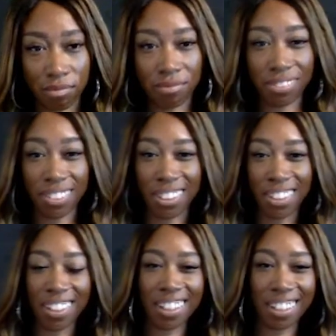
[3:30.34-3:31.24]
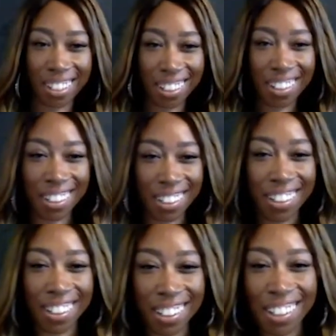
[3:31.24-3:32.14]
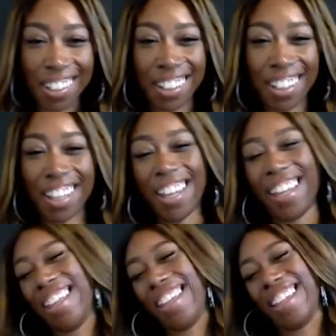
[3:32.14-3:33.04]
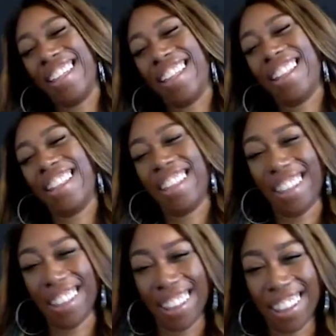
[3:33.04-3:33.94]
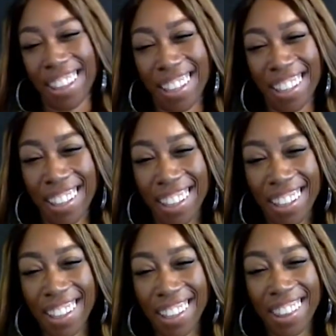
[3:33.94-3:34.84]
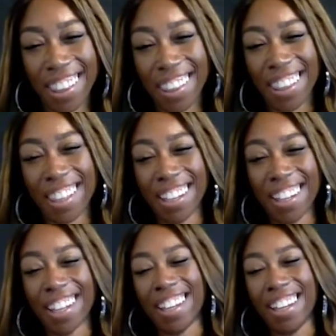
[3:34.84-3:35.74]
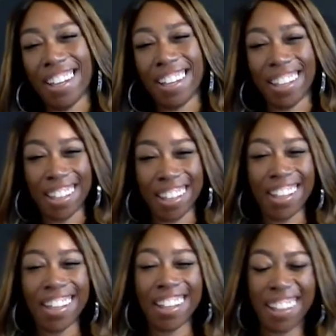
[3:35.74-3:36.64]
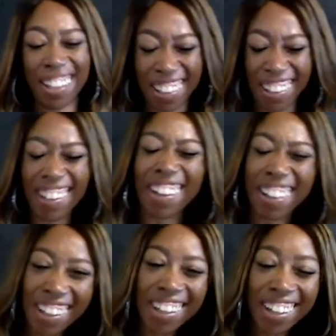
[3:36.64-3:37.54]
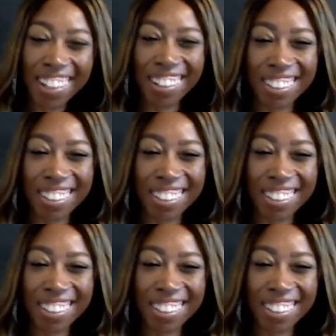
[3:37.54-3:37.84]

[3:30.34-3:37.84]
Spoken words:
(silent)